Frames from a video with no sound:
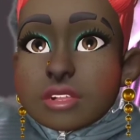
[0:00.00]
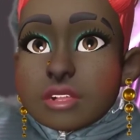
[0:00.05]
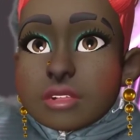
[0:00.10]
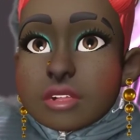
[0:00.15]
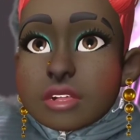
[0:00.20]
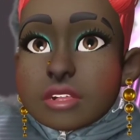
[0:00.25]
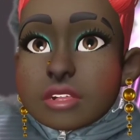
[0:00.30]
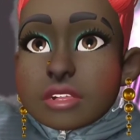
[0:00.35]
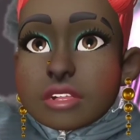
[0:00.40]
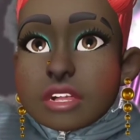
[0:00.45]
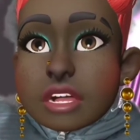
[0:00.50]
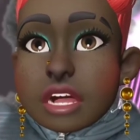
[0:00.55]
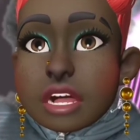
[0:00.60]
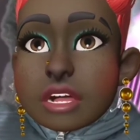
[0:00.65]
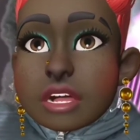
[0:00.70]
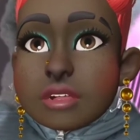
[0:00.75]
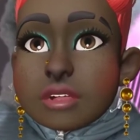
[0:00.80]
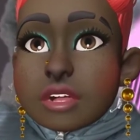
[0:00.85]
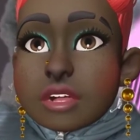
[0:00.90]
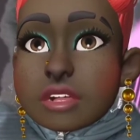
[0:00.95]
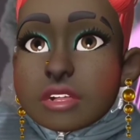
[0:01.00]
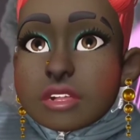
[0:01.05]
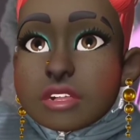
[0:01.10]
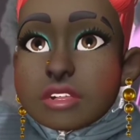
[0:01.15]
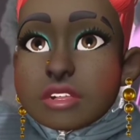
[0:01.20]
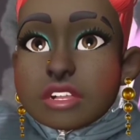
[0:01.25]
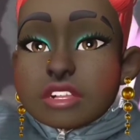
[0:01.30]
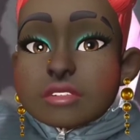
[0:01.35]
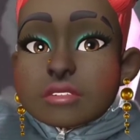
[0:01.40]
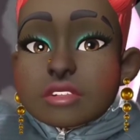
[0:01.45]
will say, well, you
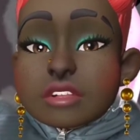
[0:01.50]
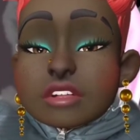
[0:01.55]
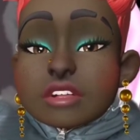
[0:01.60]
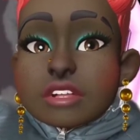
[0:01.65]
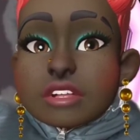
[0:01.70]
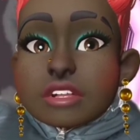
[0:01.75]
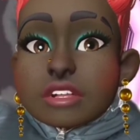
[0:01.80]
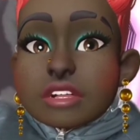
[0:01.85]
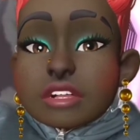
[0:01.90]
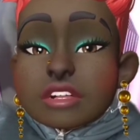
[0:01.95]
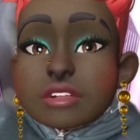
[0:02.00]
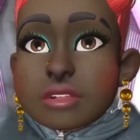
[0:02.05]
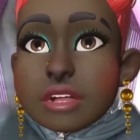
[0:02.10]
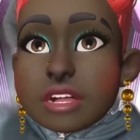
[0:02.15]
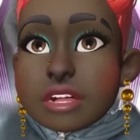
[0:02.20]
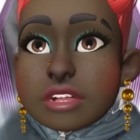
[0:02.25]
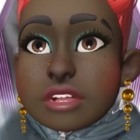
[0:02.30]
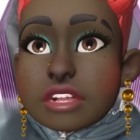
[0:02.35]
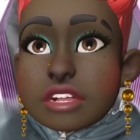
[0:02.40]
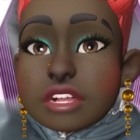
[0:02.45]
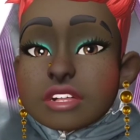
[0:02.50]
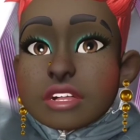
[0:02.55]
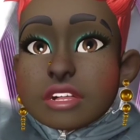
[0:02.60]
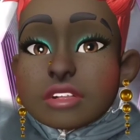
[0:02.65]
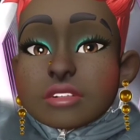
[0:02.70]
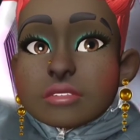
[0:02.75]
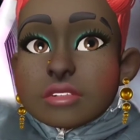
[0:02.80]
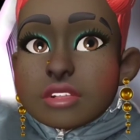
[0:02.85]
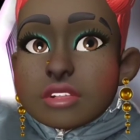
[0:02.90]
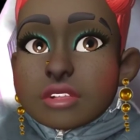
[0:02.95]
shouldn't be listening to Michael
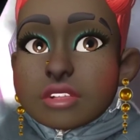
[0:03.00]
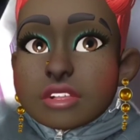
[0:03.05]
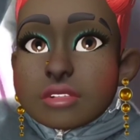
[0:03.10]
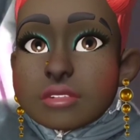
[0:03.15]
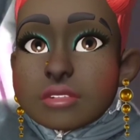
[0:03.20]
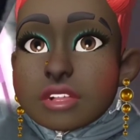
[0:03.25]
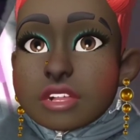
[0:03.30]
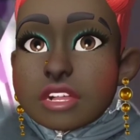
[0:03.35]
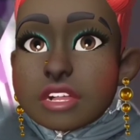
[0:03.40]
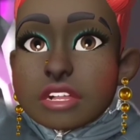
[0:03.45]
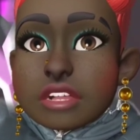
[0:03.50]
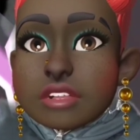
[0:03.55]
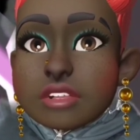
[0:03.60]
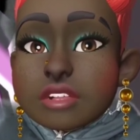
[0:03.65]
Jackson's music because,